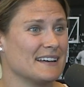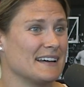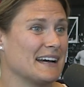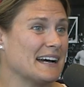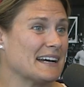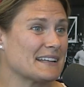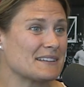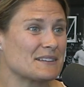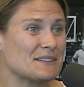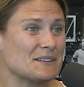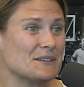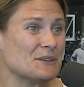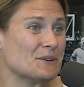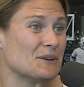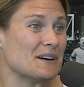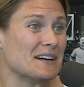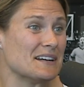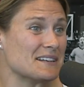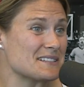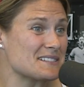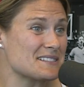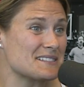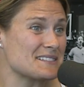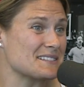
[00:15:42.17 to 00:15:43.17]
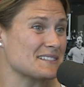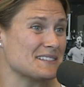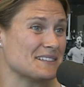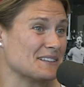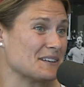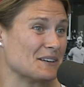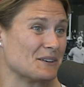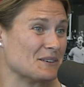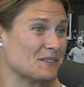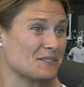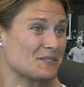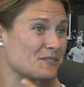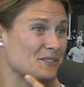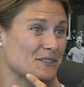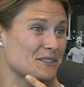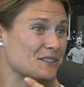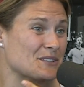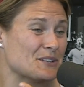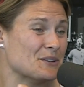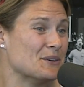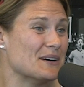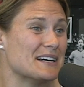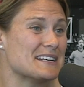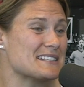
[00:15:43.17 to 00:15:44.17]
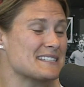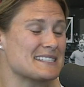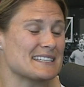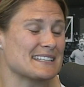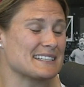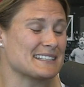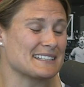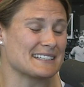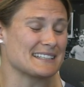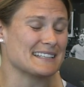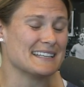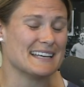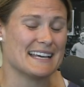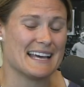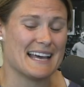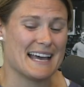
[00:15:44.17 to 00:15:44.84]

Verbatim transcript: at the us you know for the us and